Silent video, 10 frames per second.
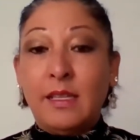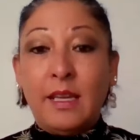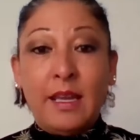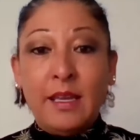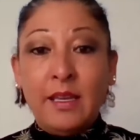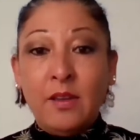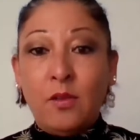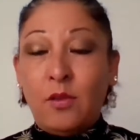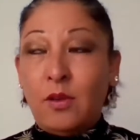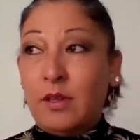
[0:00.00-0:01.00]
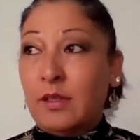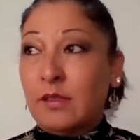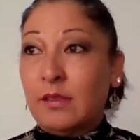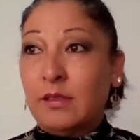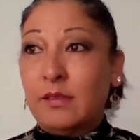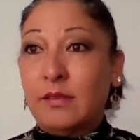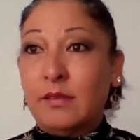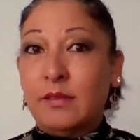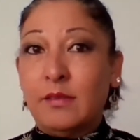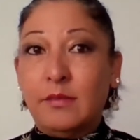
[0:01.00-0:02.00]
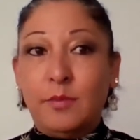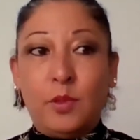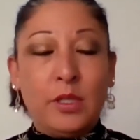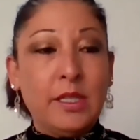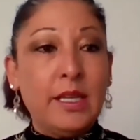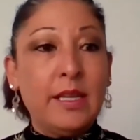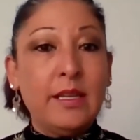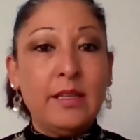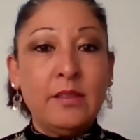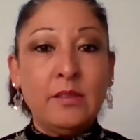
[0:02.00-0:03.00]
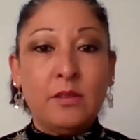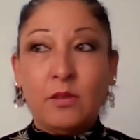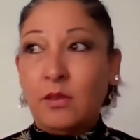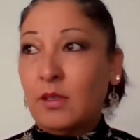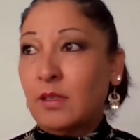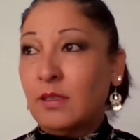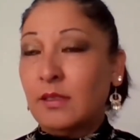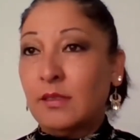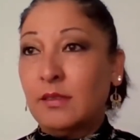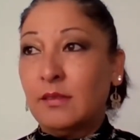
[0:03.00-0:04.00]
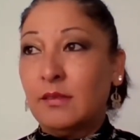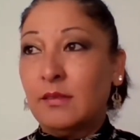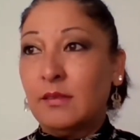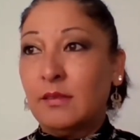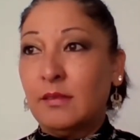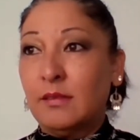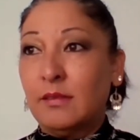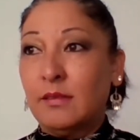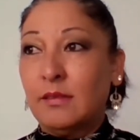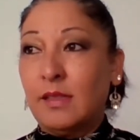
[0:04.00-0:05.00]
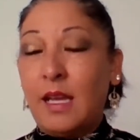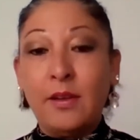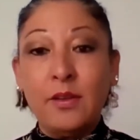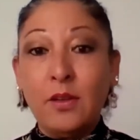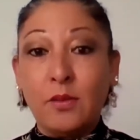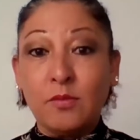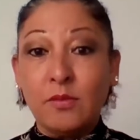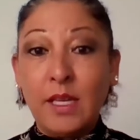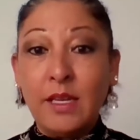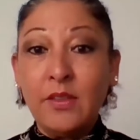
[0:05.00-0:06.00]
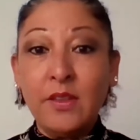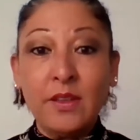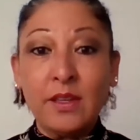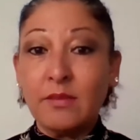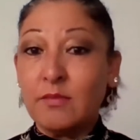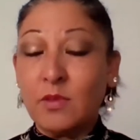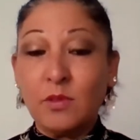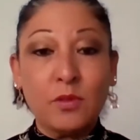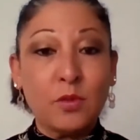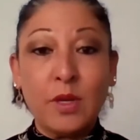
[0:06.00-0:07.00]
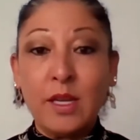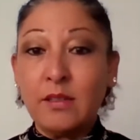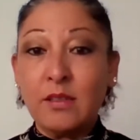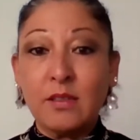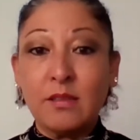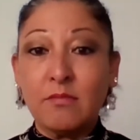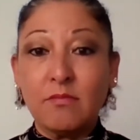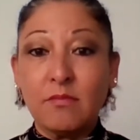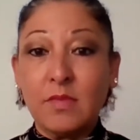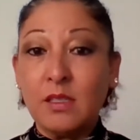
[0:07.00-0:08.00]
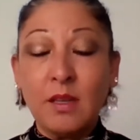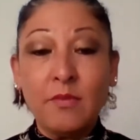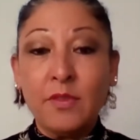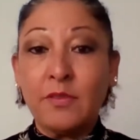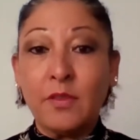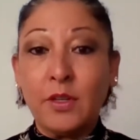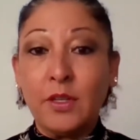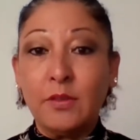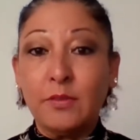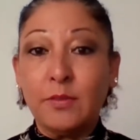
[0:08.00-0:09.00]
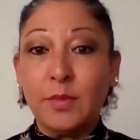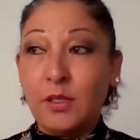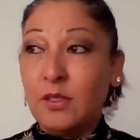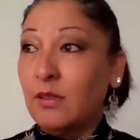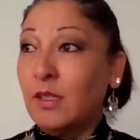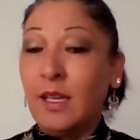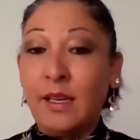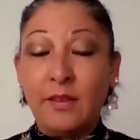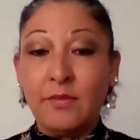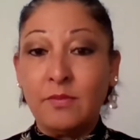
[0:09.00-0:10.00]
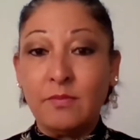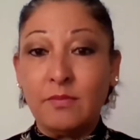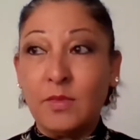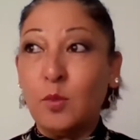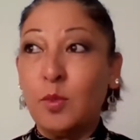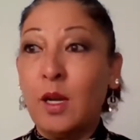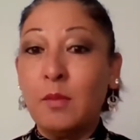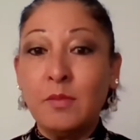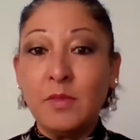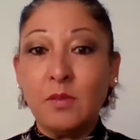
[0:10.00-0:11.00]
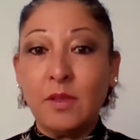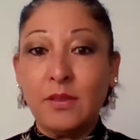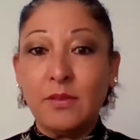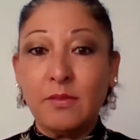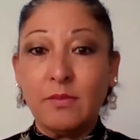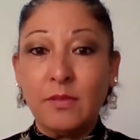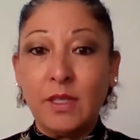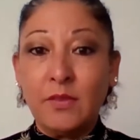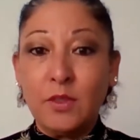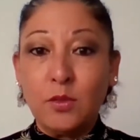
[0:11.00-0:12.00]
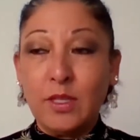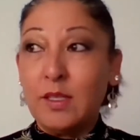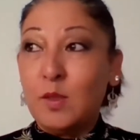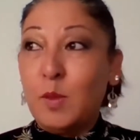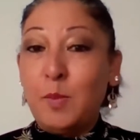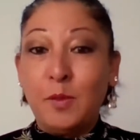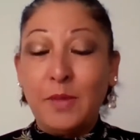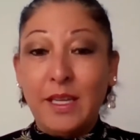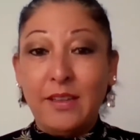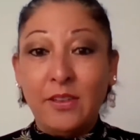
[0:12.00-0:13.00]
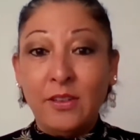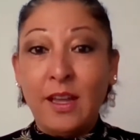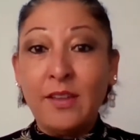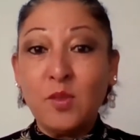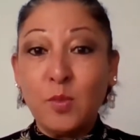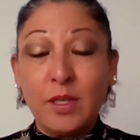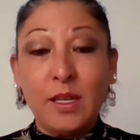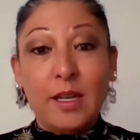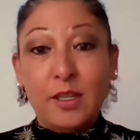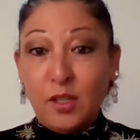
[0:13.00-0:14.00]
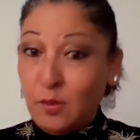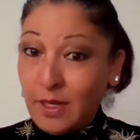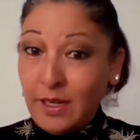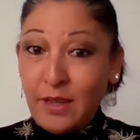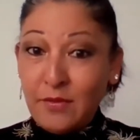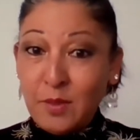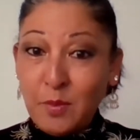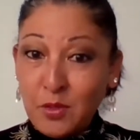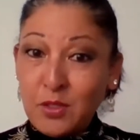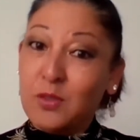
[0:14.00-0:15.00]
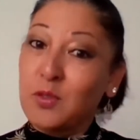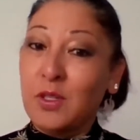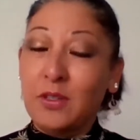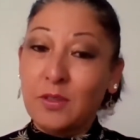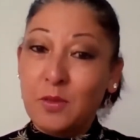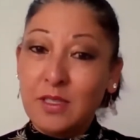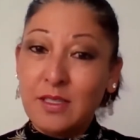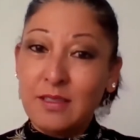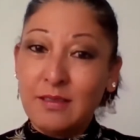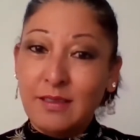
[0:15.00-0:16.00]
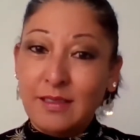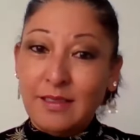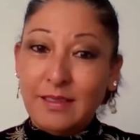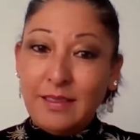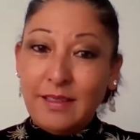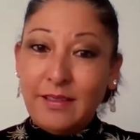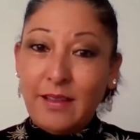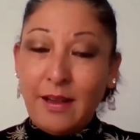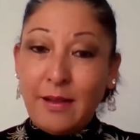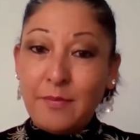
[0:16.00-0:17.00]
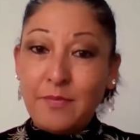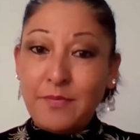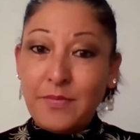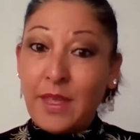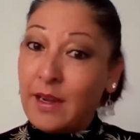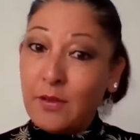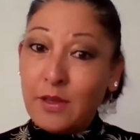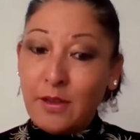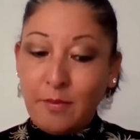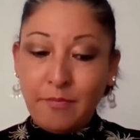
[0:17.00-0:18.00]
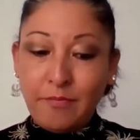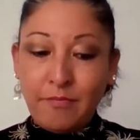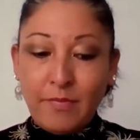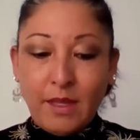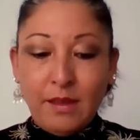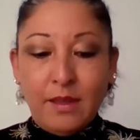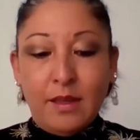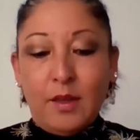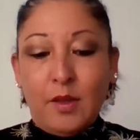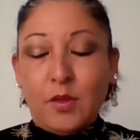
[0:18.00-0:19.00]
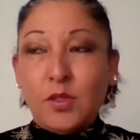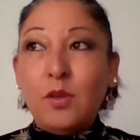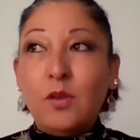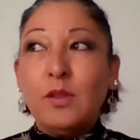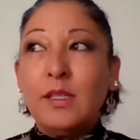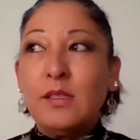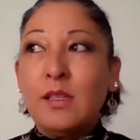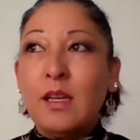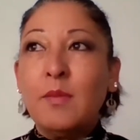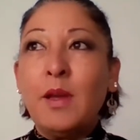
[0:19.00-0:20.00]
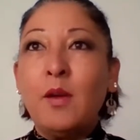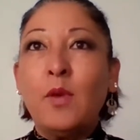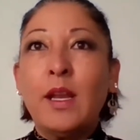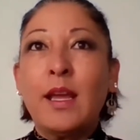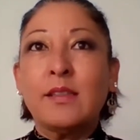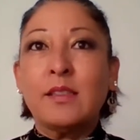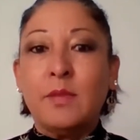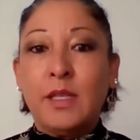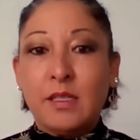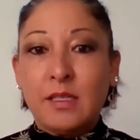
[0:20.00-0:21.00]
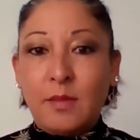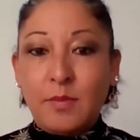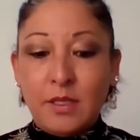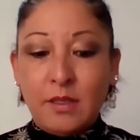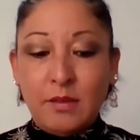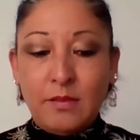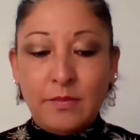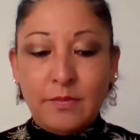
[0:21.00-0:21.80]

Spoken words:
gay or born again, or I don't know, anything that creates discomfort for you. Personally, I have no problems with whatever choices people make in their lives, but you might have an emotional trigger towards that outcome. So let's talk about what has to be accepted.